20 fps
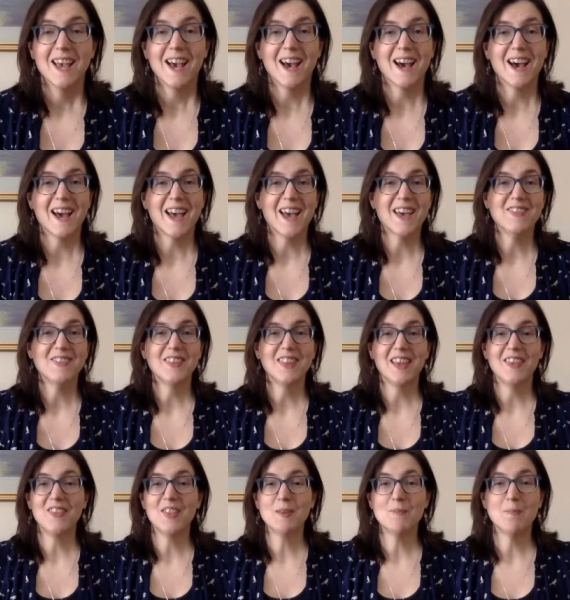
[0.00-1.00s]
Uh, and,
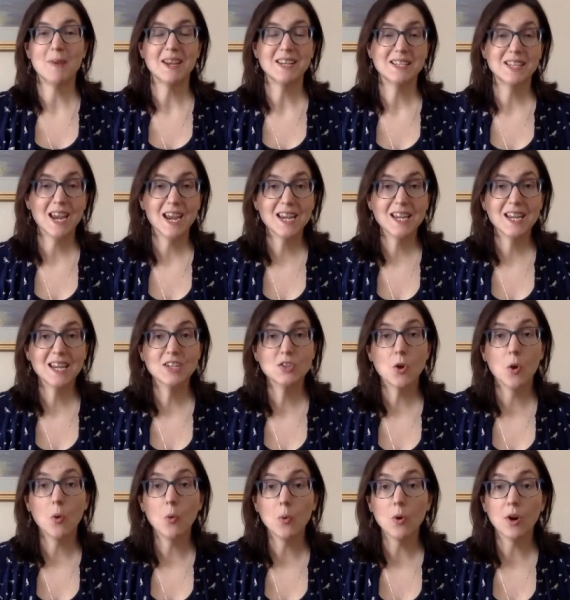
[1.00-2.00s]
and then maintain it,
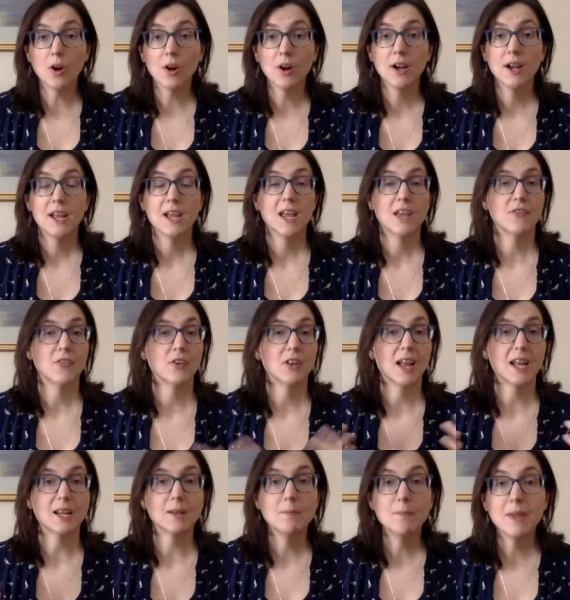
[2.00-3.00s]
or if you're
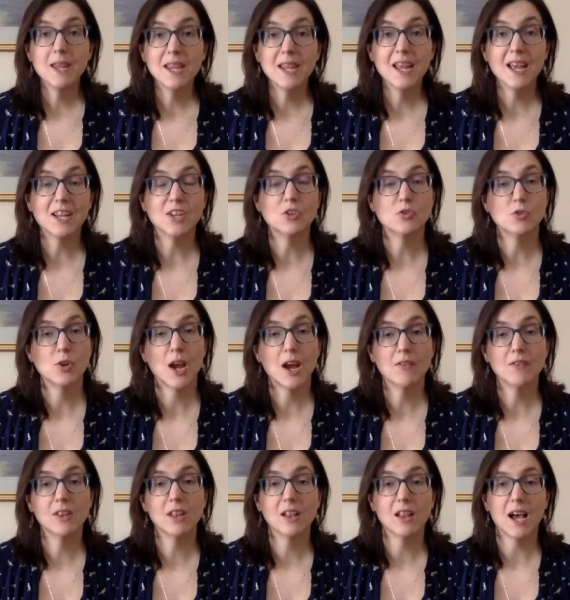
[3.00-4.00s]
like me and you
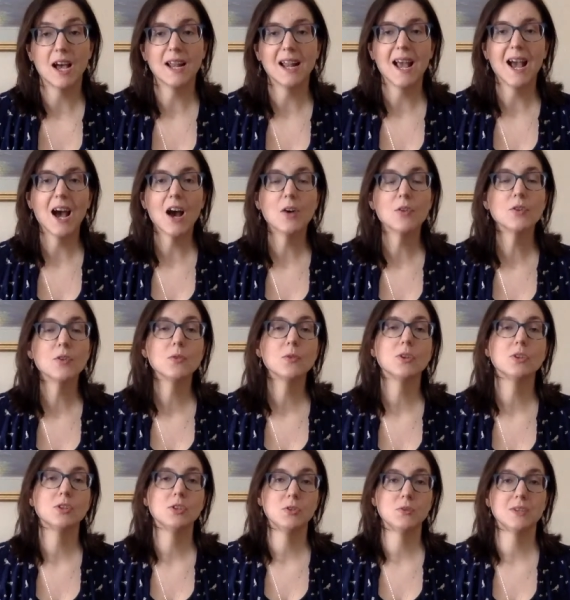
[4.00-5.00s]
travel a lot, how you
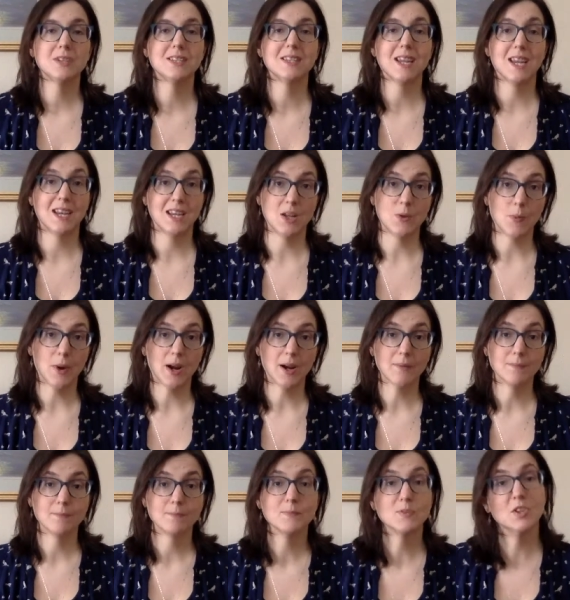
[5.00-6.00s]
can do this
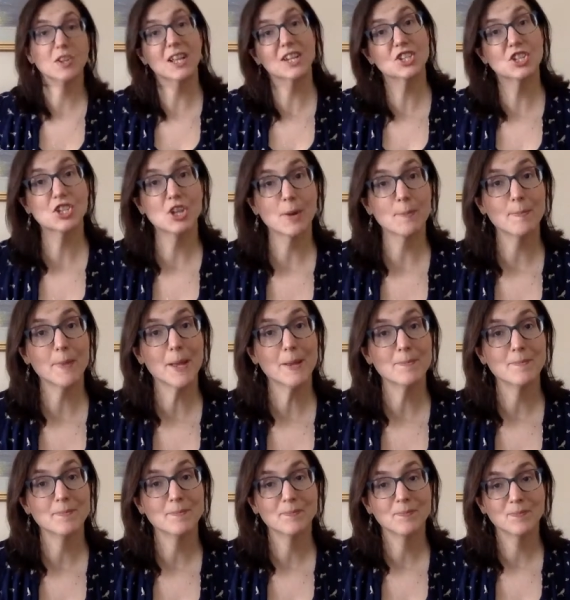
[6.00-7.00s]
anywhere. So let's jump in.